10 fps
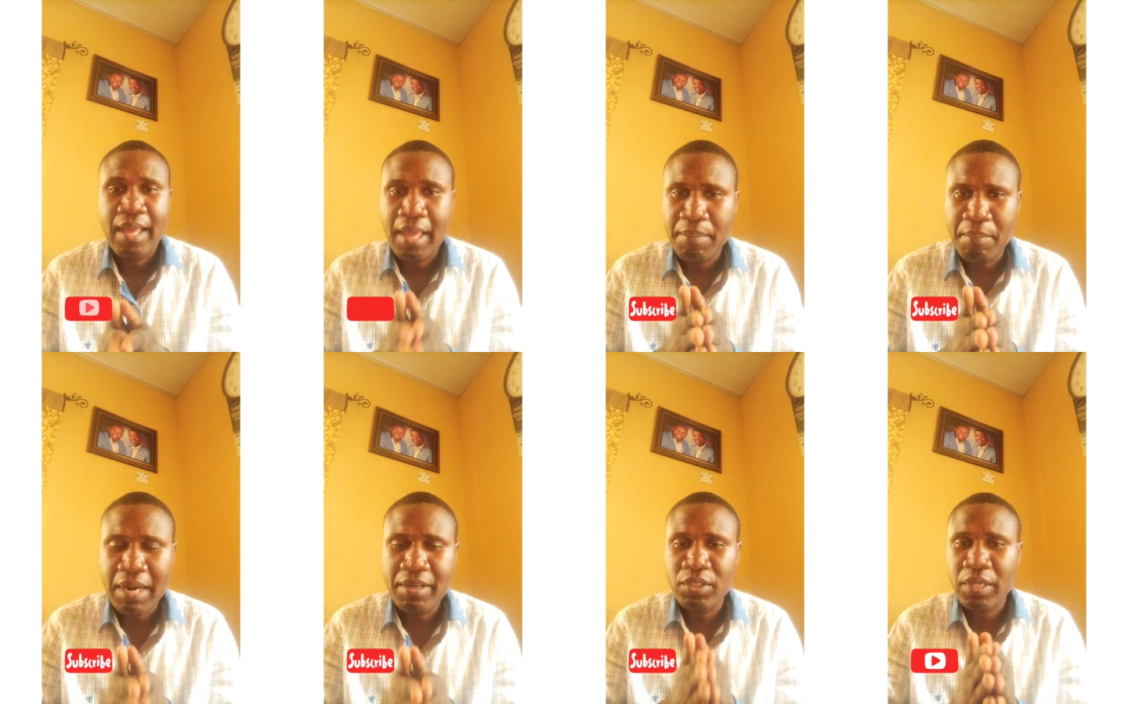A
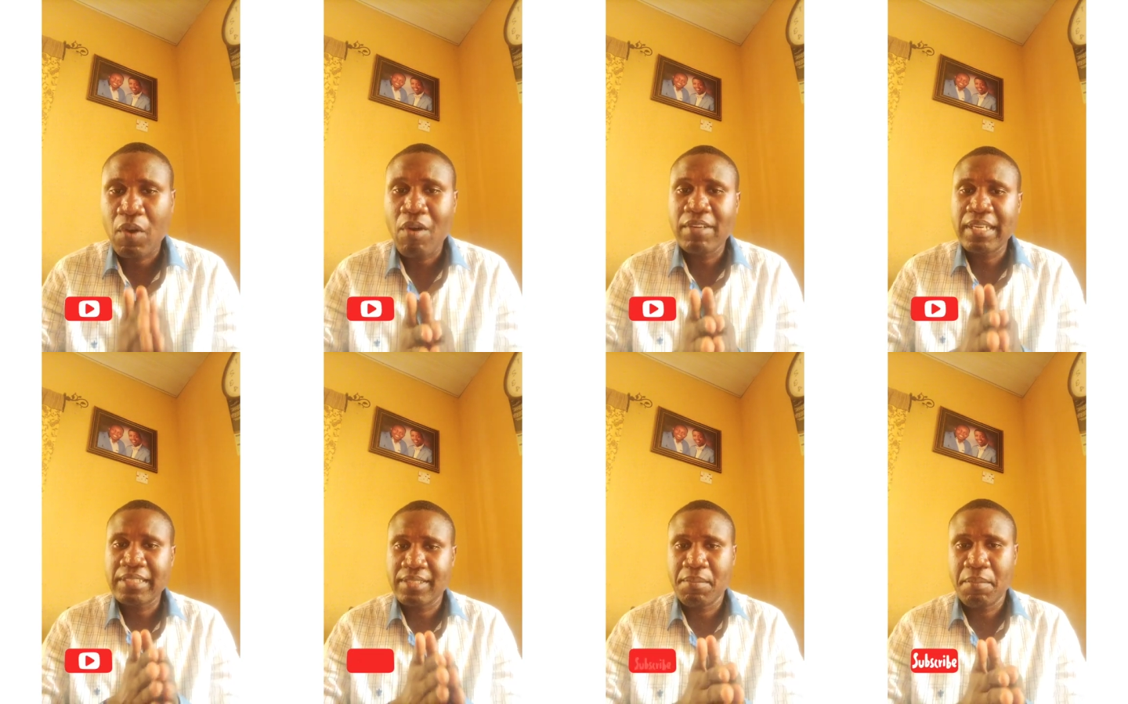marriage or a
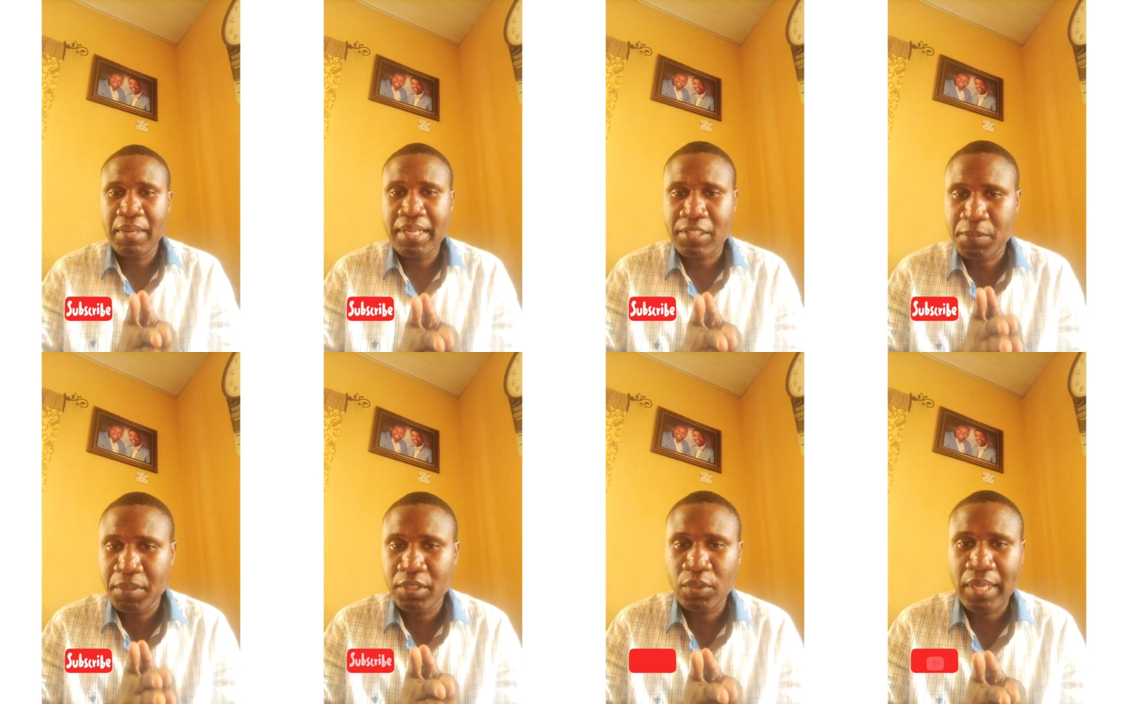covenant is in place
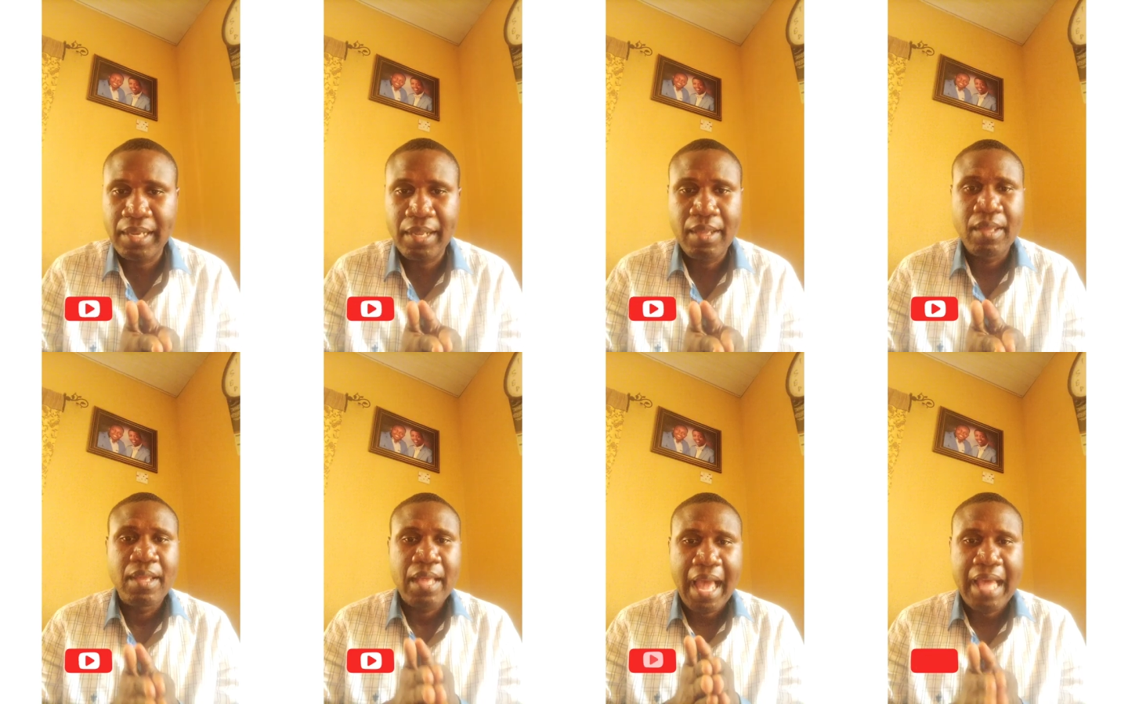spiritually,
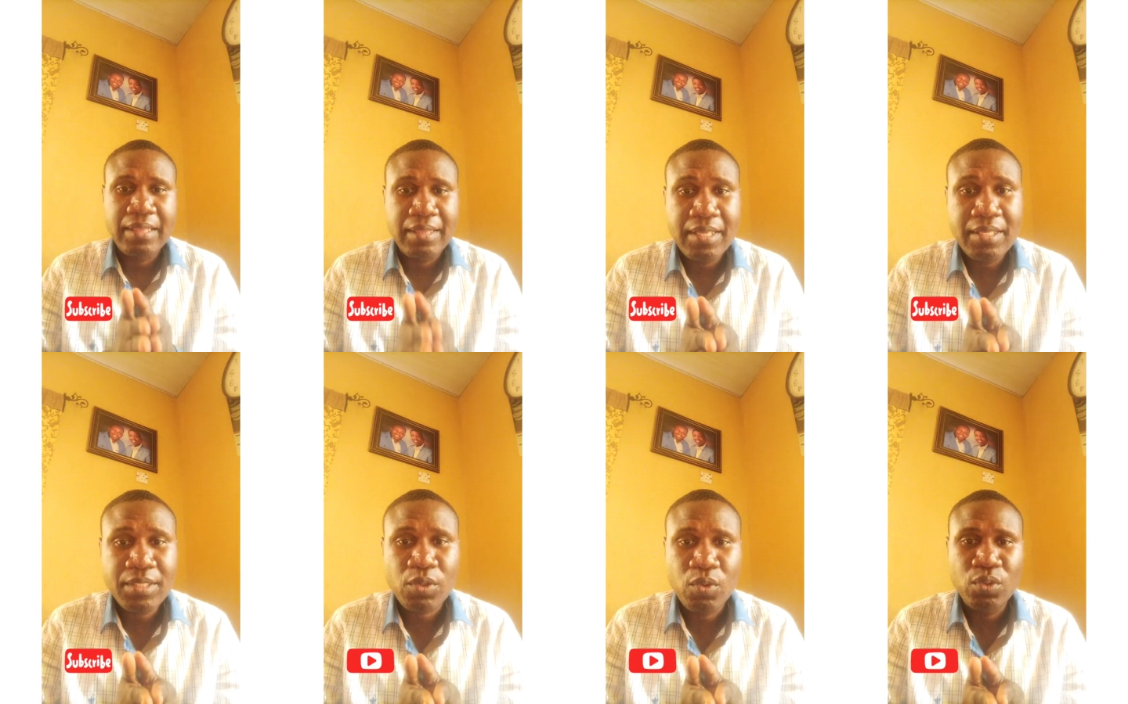and
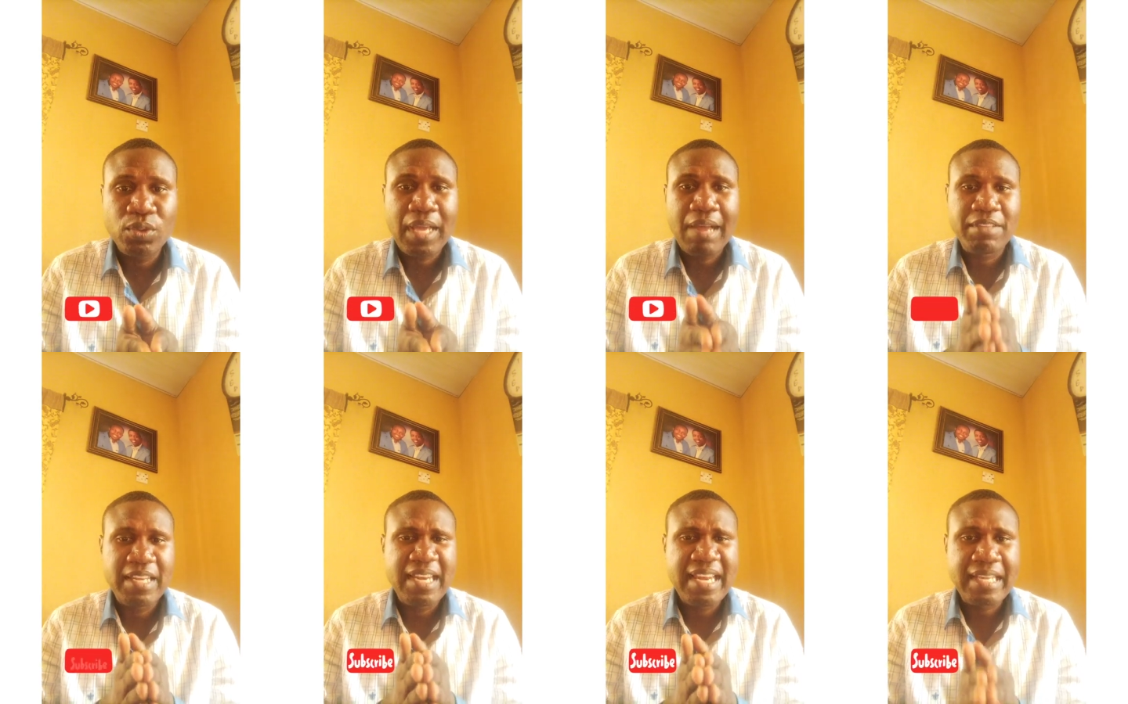this could have
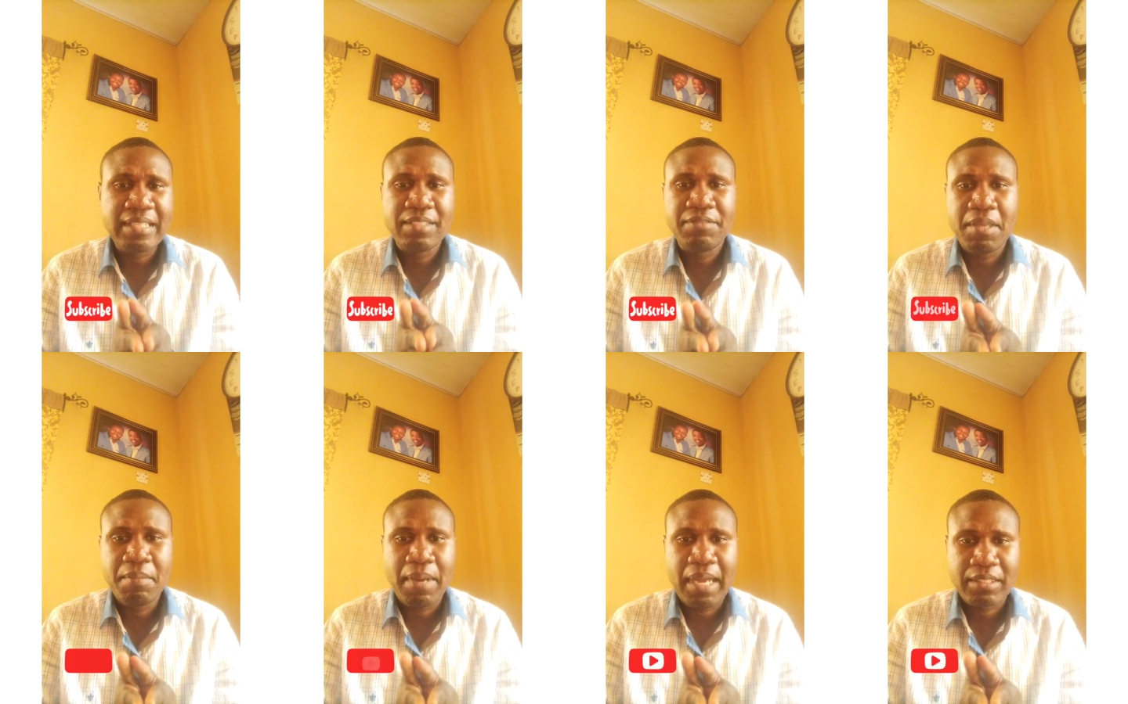a negative
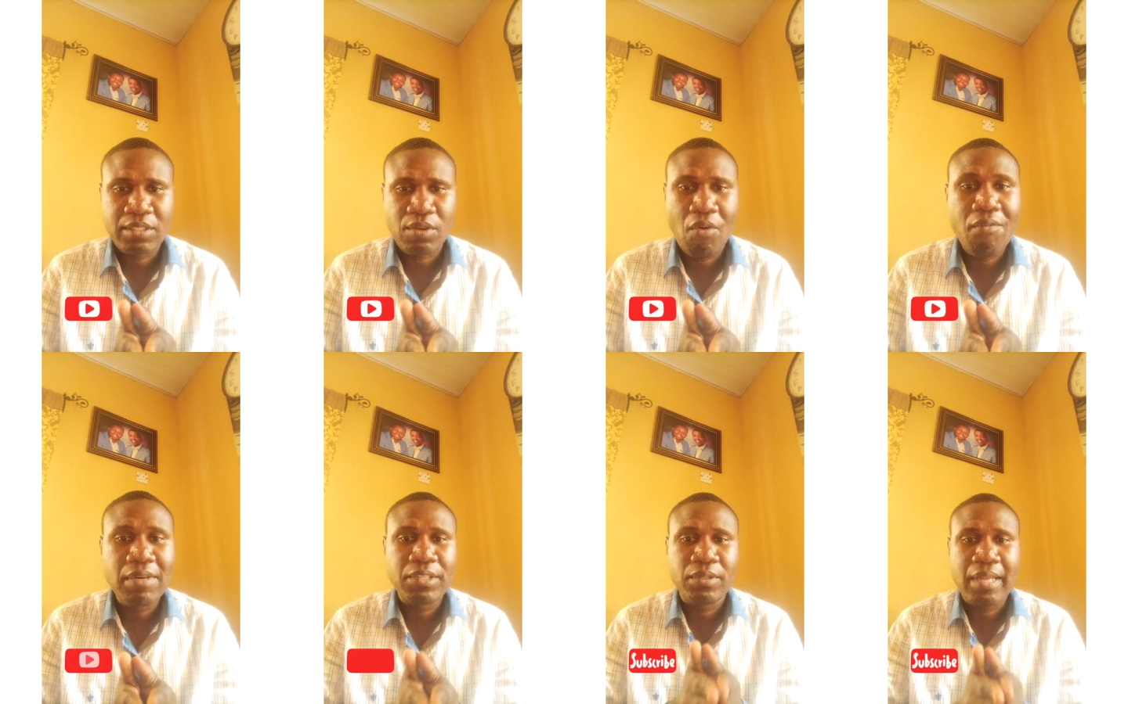impact
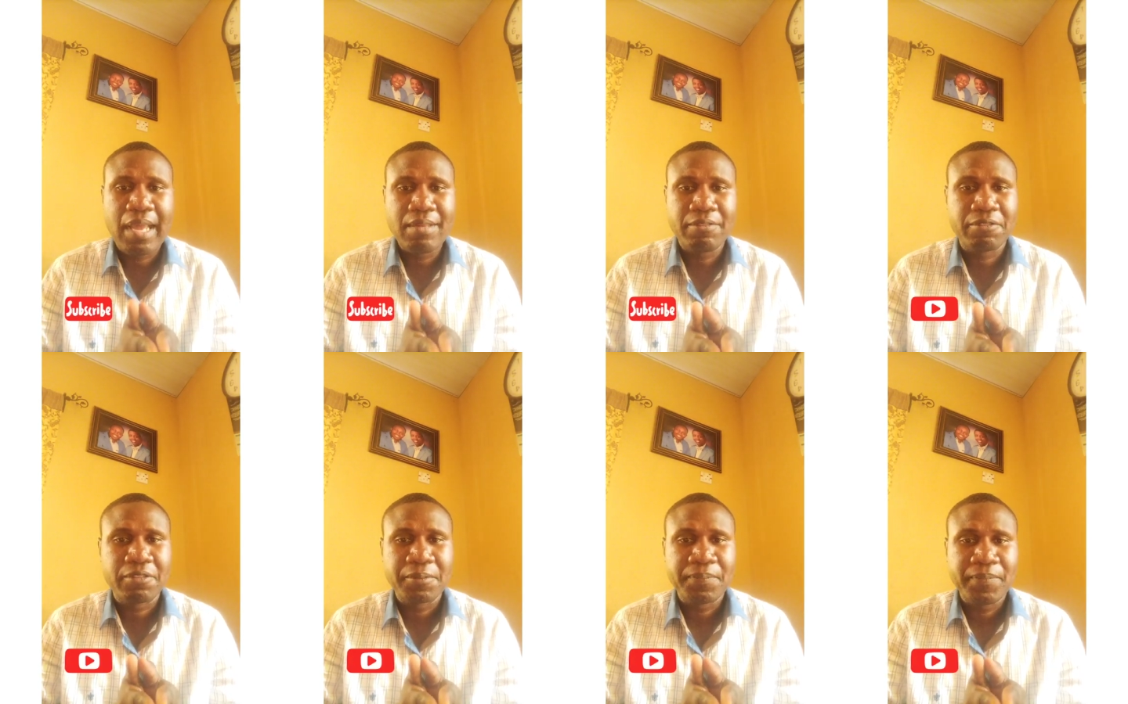over your
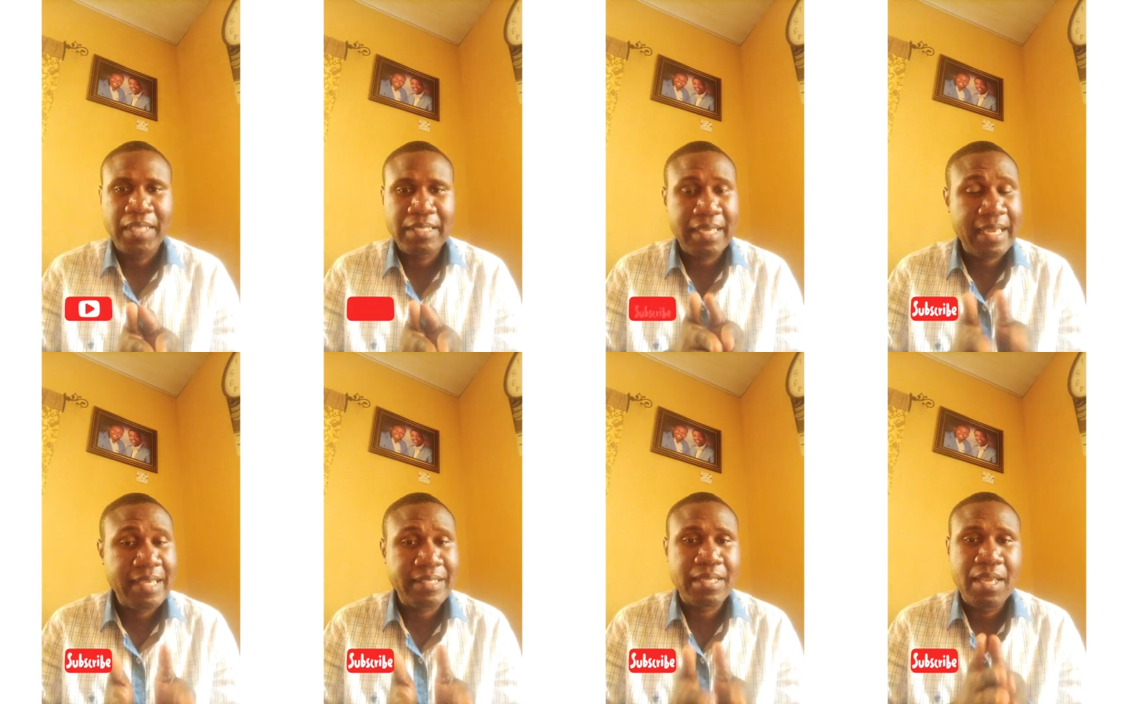life, as the
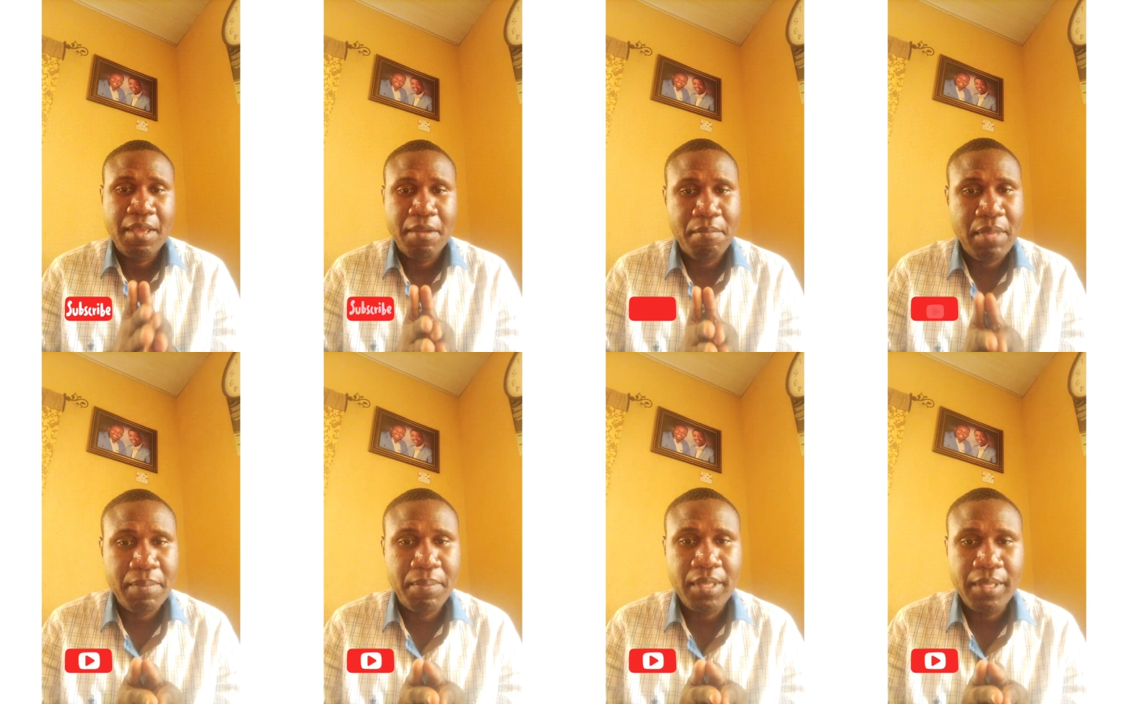case
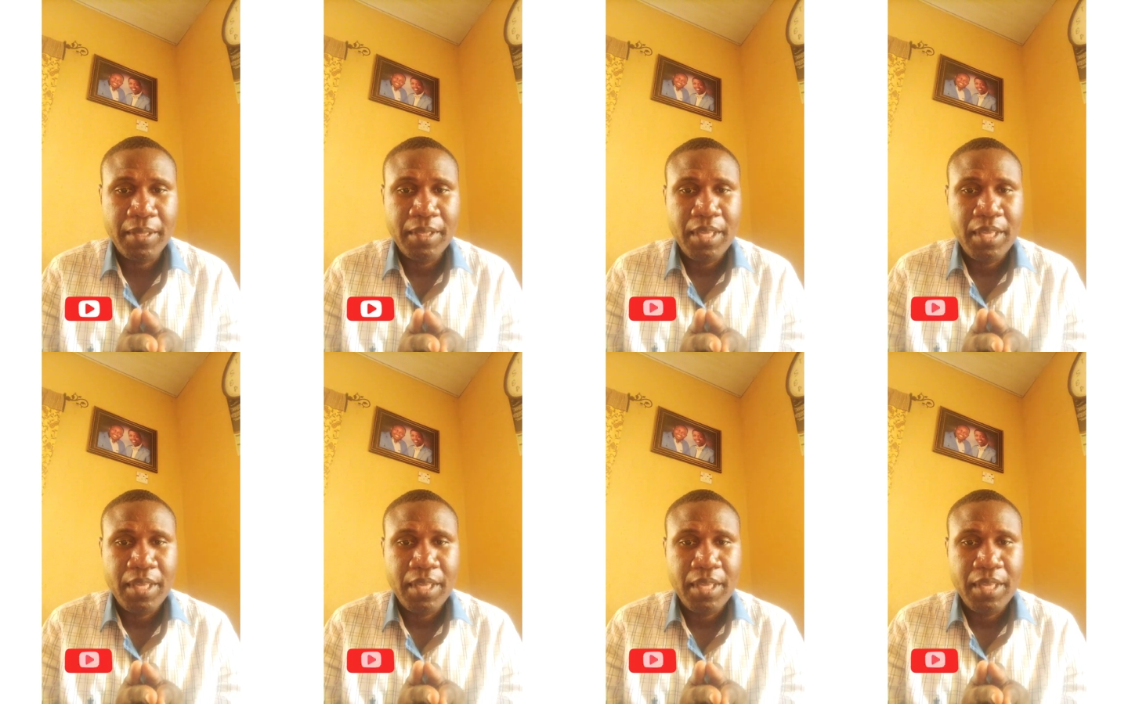may be.